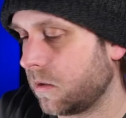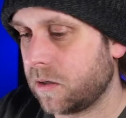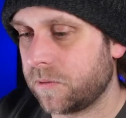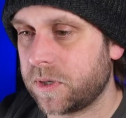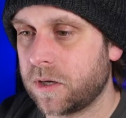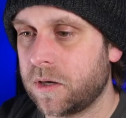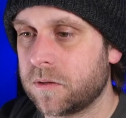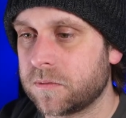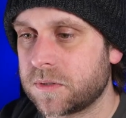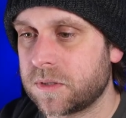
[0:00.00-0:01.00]
There we go.
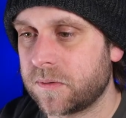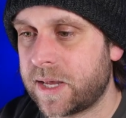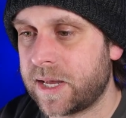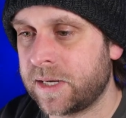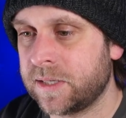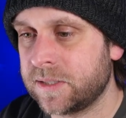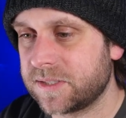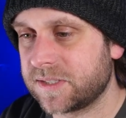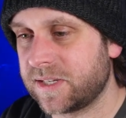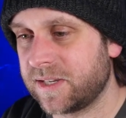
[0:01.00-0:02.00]
So that
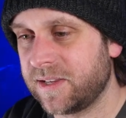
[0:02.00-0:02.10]
is